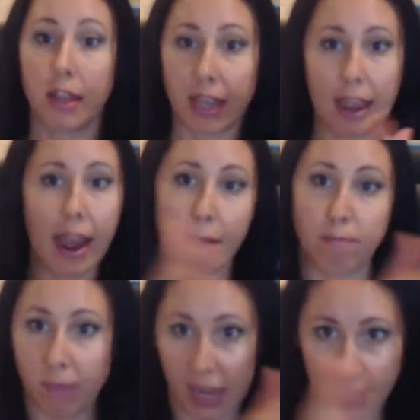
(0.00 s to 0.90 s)
Like
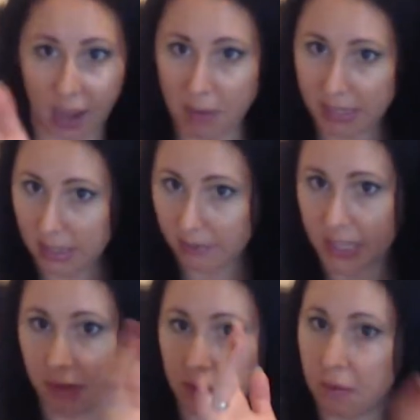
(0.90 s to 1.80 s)
I got myself
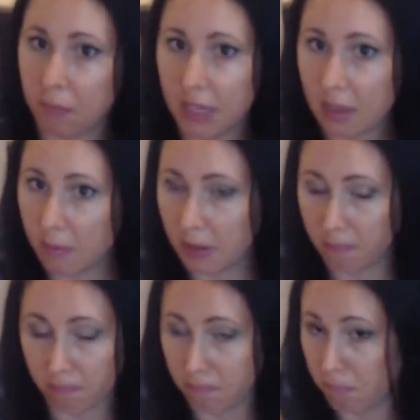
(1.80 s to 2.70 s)
down to the P
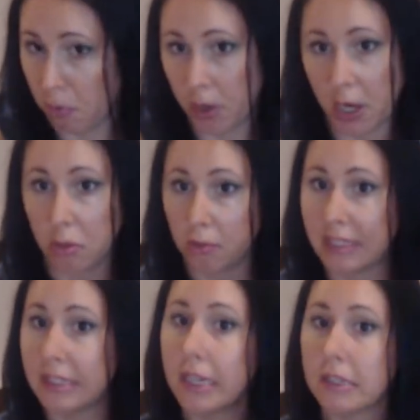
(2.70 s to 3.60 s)

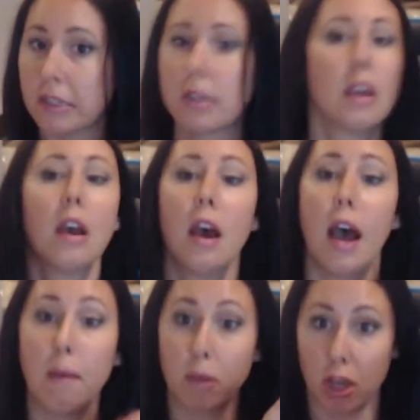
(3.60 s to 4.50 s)
0.036.
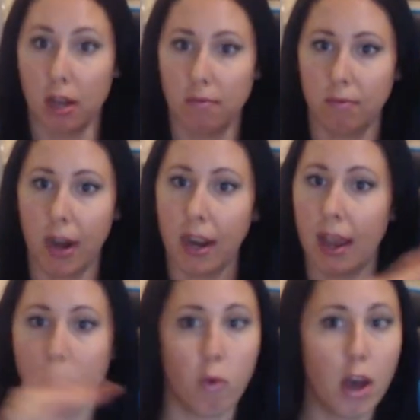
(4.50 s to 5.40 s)
I'm good, right?
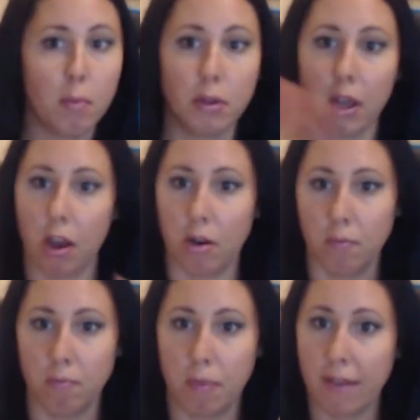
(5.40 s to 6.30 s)
I'm well
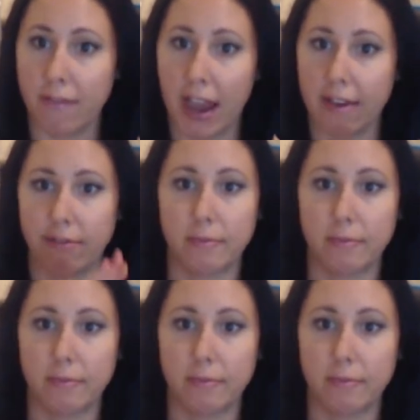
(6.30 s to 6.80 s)
below my 5.